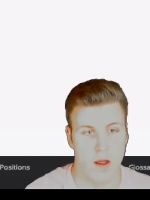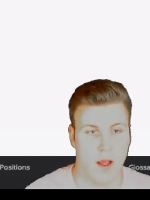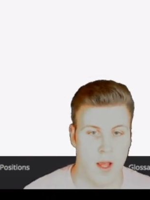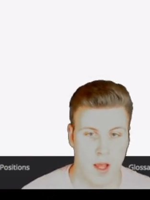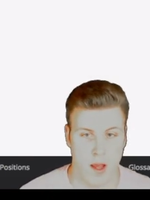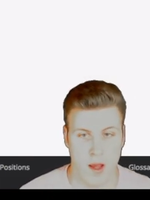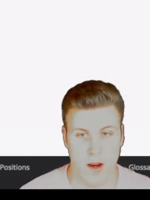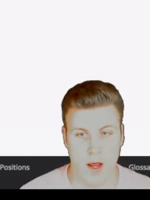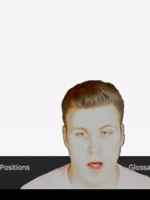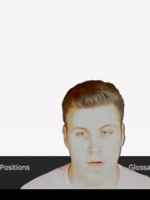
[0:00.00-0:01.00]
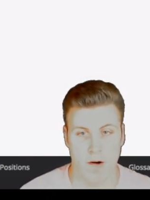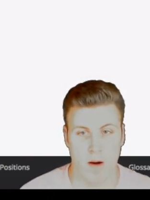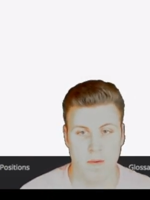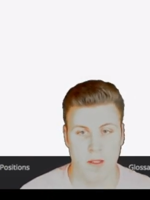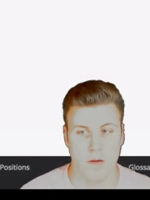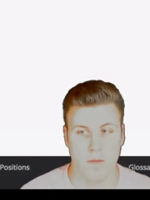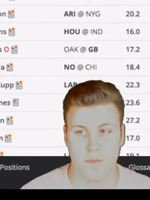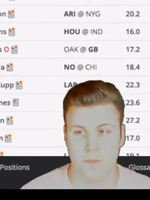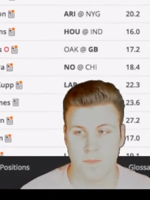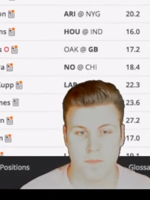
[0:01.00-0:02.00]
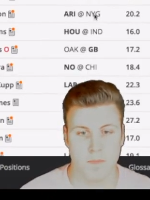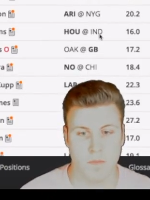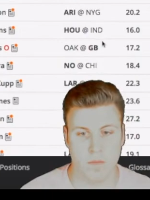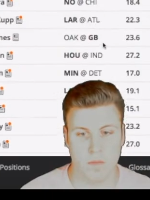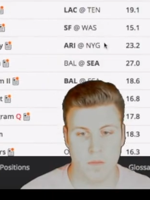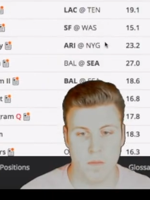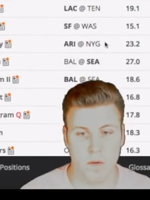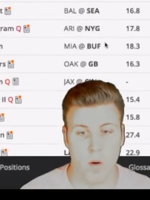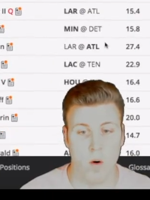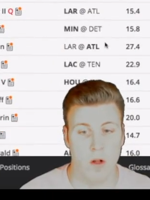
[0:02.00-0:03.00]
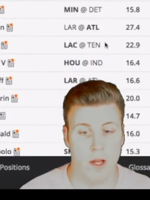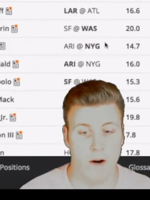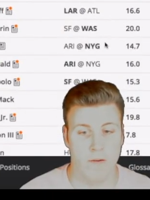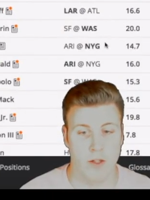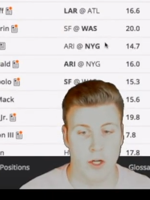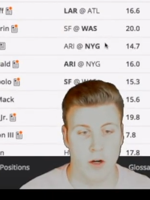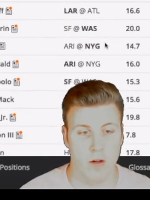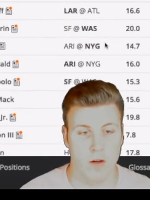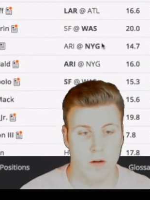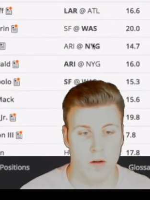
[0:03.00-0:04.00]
and Allen Robinson, or Larry Fitzgerald.